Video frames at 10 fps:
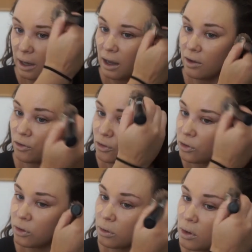If
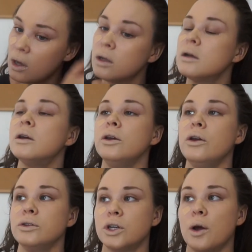you
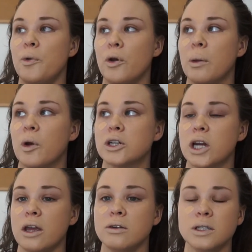use a kabuki brush,
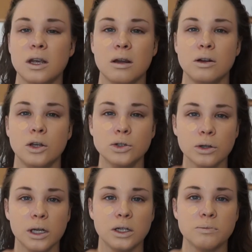I
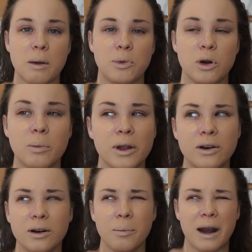usually use my beauty
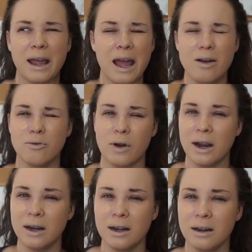blender, but I can't
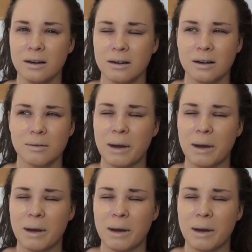find it.